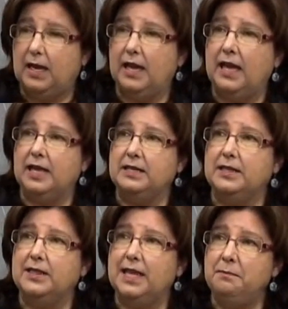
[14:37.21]
And
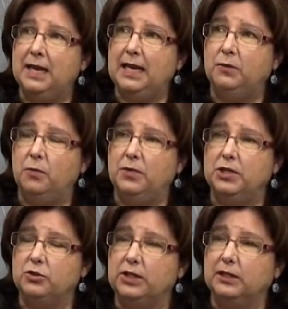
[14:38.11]
they made
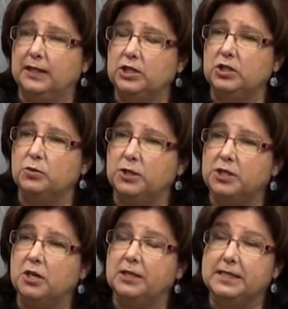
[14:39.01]
district elections what's
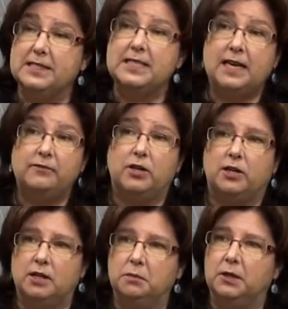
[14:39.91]
called a safe
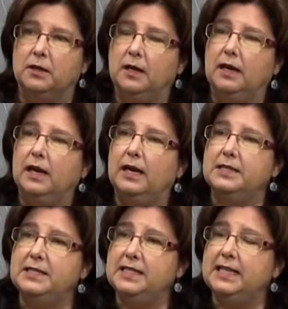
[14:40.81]
harbor. A
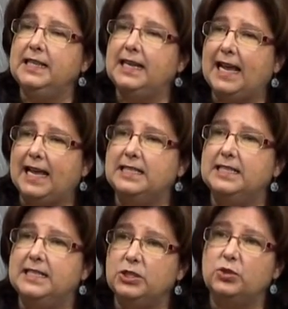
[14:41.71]
city that has
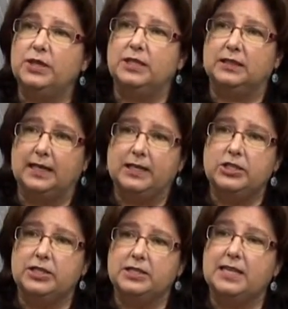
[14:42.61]
district
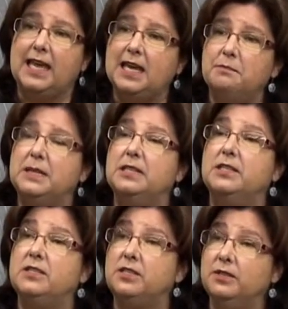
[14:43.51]
elections can't be
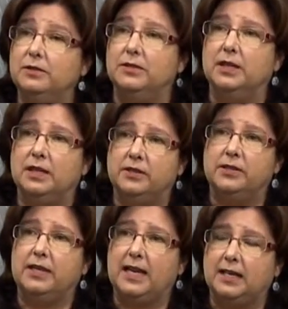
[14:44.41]
sued under
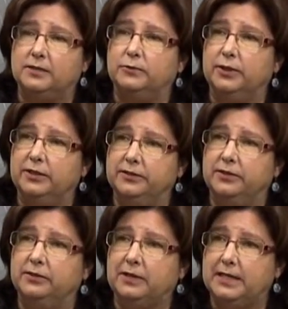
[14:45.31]
the California
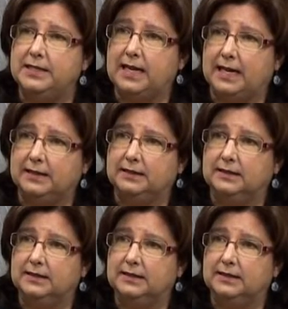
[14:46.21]
Voter Rights Act.